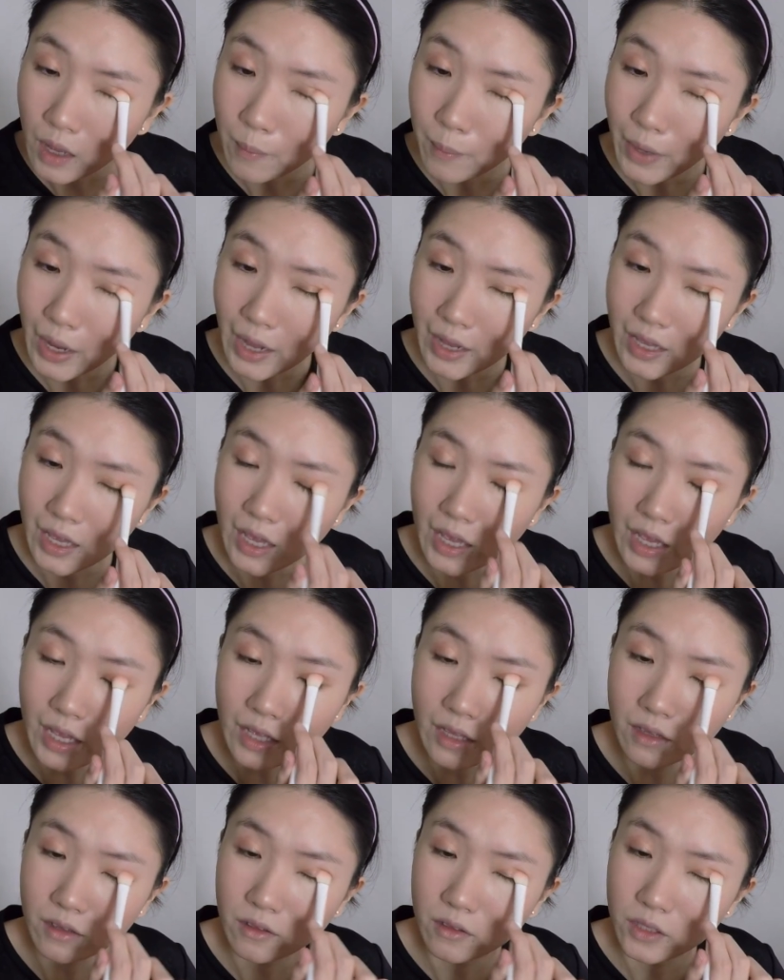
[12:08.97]
But I
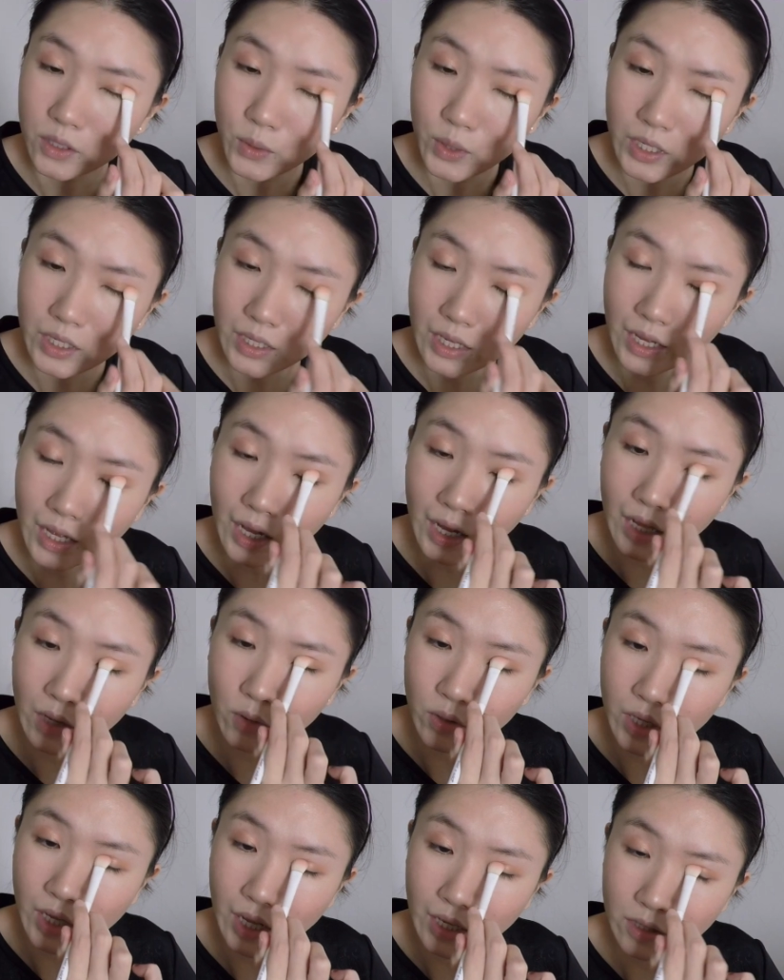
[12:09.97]
hate doing that. I
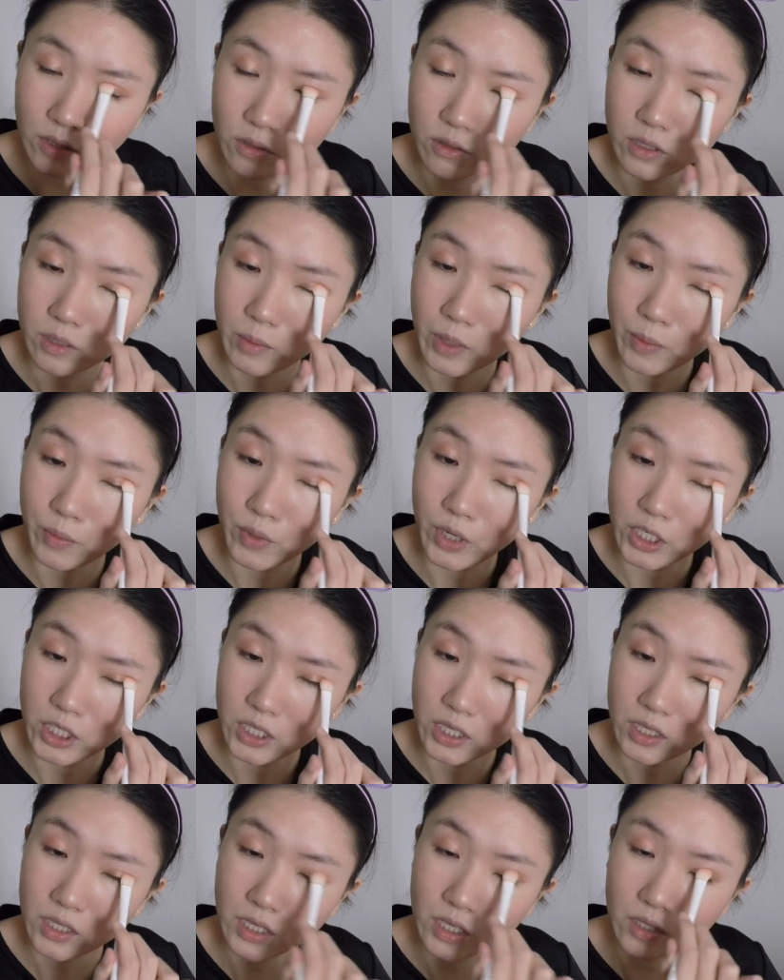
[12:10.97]
only like to use my
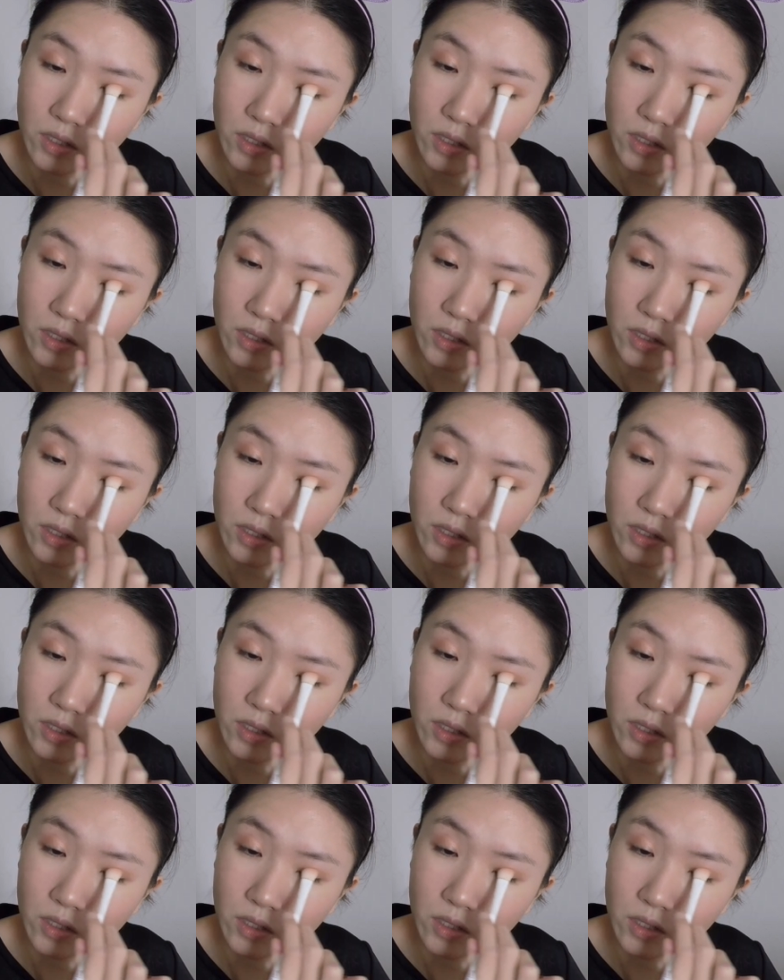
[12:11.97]
brushes.